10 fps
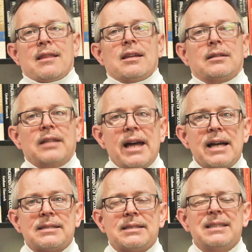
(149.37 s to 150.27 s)
the
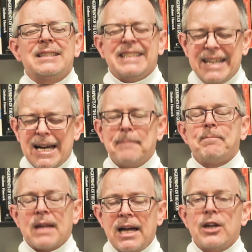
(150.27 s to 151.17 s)
classes? Yeah,
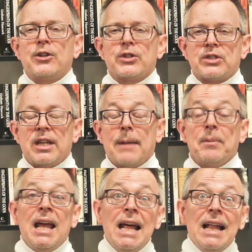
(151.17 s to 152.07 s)
I understand.